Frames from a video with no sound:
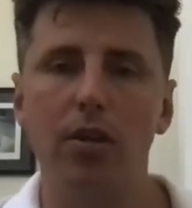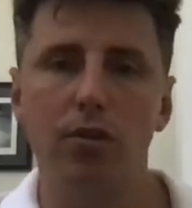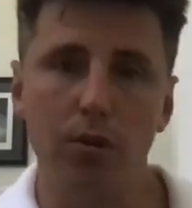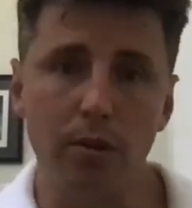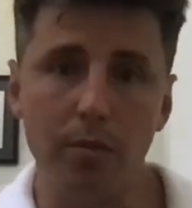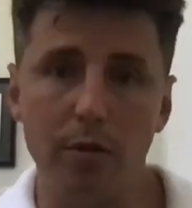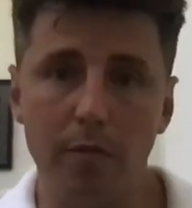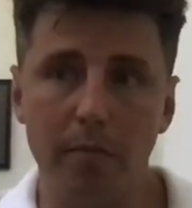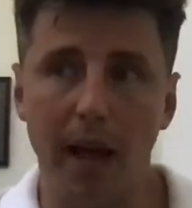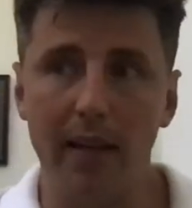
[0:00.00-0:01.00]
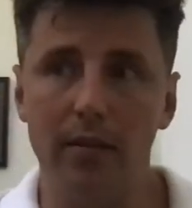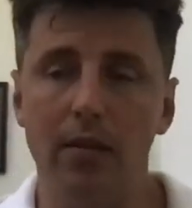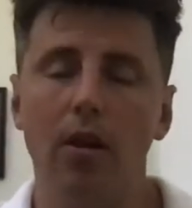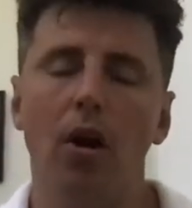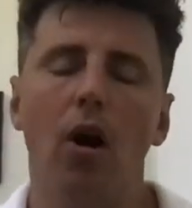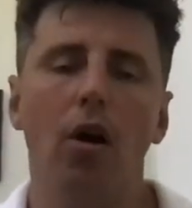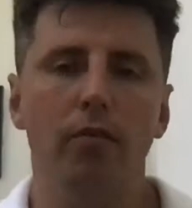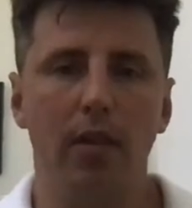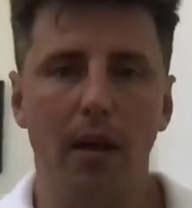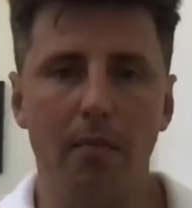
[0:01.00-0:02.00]
to the movement pattern on
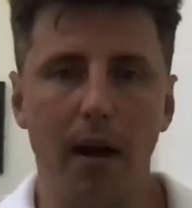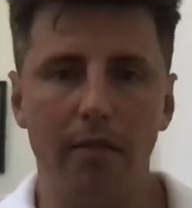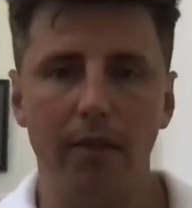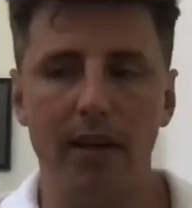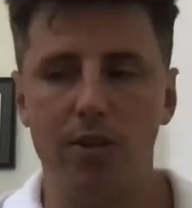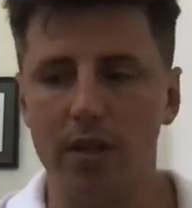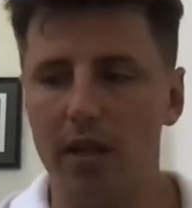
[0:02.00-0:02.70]
the lumbar flexion.